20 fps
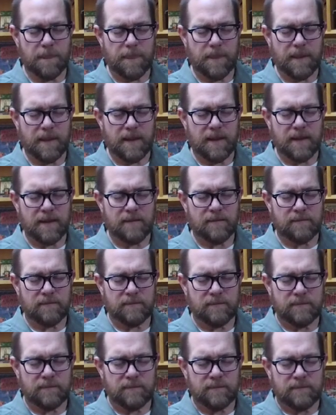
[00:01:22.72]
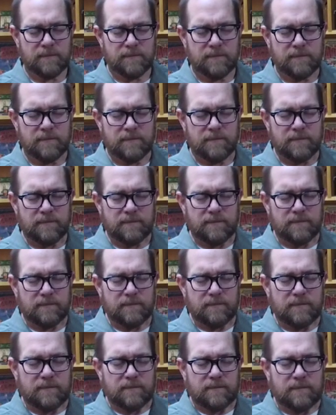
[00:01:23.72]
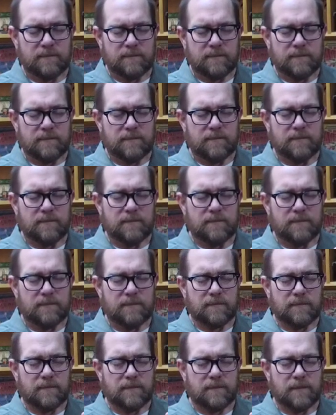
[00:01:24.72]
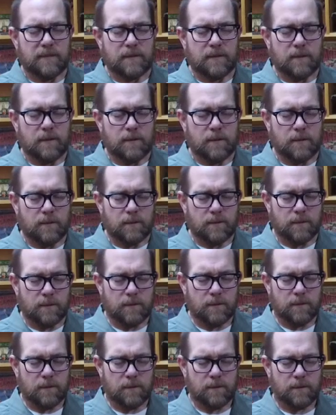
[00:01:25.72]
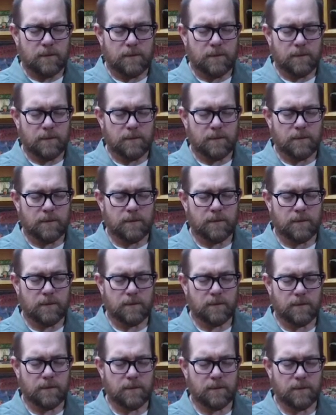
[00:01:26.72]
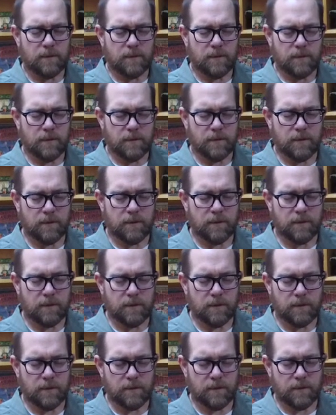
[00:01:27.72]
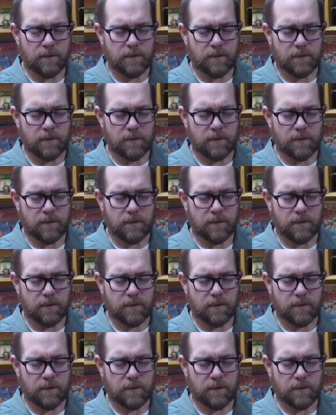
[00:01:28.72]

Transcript: Nobody speaks.